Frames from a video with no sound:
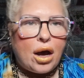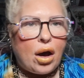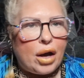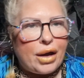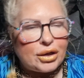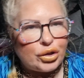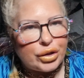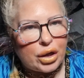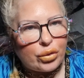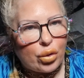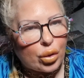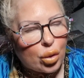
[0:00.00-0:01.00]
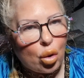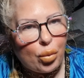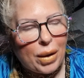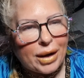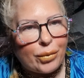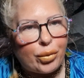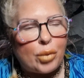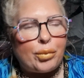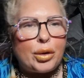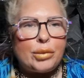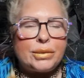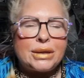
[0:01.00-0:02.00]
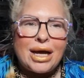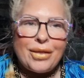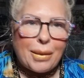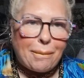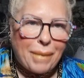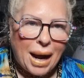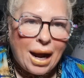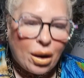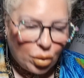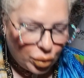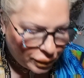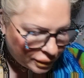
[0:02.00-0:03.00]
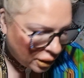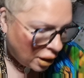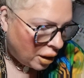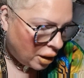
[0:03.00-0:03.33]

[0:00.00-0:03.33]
I, as you know, got gallbladder problems. The bowels,